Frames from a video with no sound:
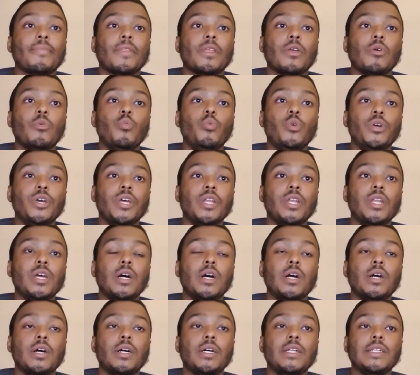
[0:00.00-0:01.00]
with
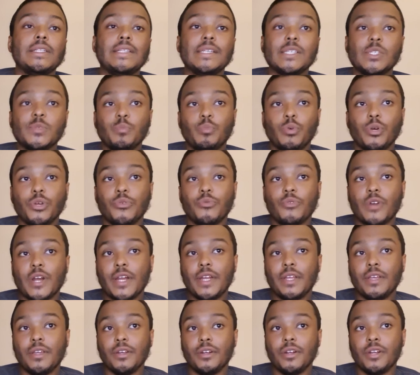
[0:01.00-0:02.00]
this point right
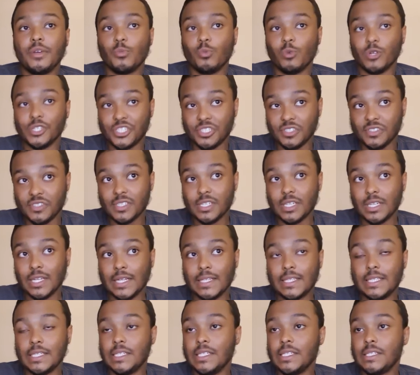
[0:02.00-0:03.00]
here, once you
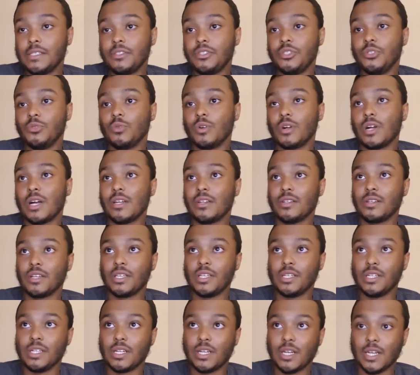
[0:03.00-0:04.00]
selected it, you will kind of
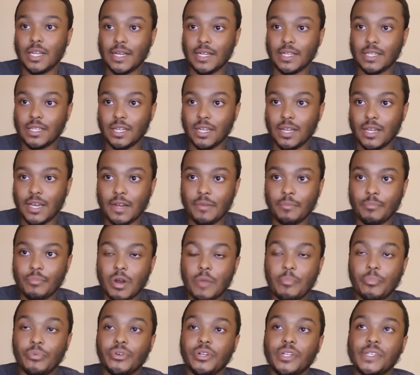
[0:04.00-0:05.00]
get like the line
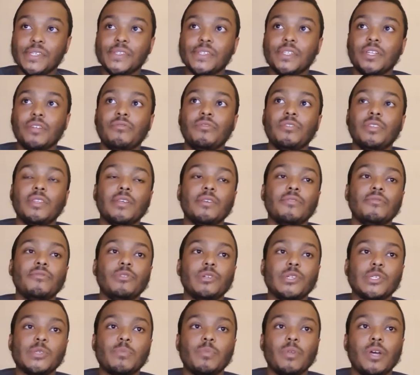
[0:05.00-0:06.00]
properties and everything for
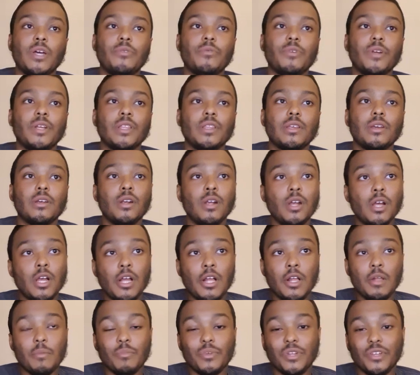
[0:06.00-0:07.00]
the spline right there.
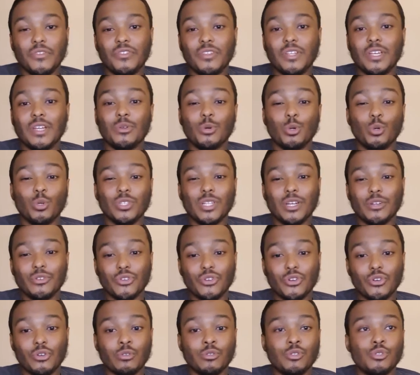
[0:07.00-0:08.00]
But if you then hold down
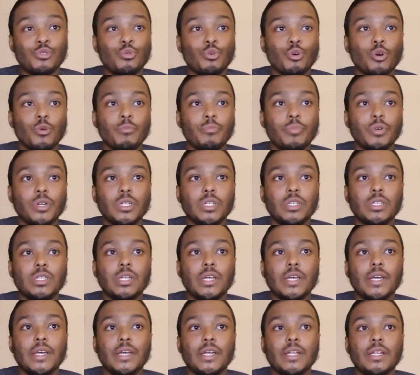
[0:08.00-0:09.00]
your control button
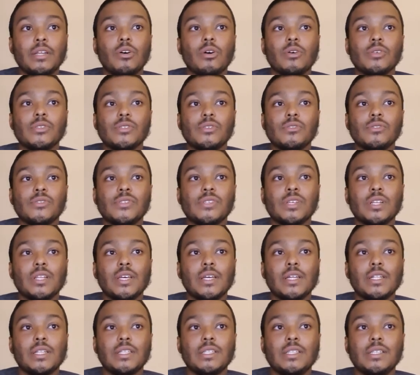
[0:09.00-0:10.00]
and also
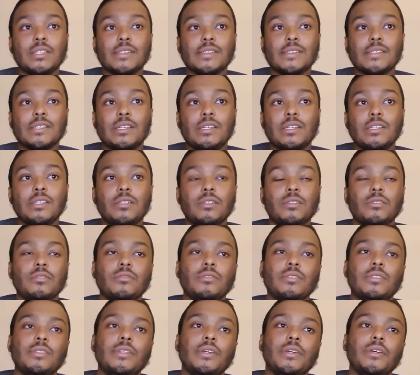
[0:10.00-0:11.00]
select this line,
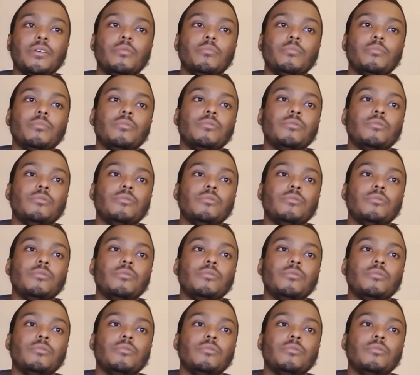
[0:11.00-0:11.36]
damn.